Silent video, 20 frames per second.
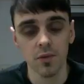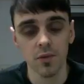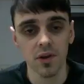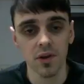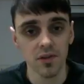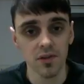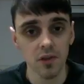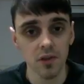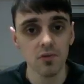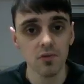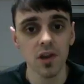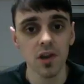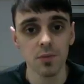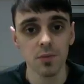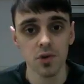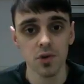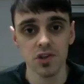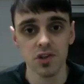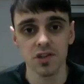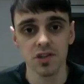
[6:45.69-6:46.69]
because I'm really
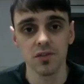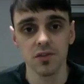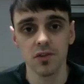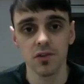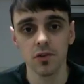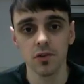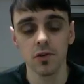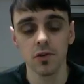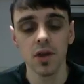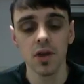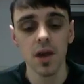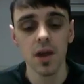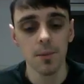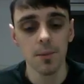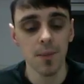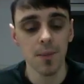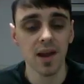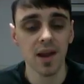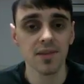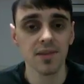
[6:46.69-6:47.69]
pushing to
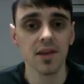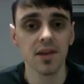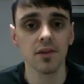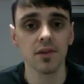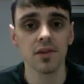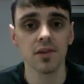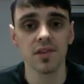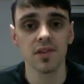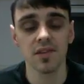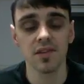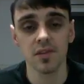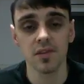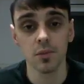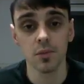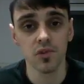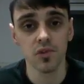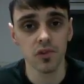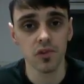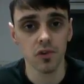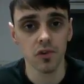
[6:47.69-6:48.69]
max out this system
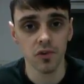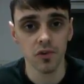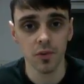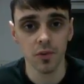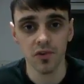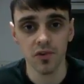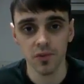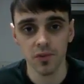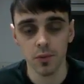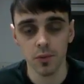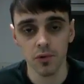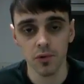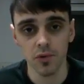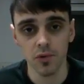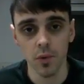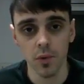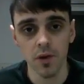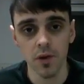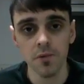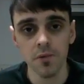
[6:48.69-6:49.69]
as soon as possible as
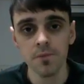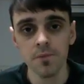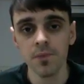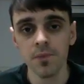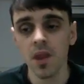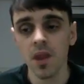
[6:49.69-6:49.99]
well.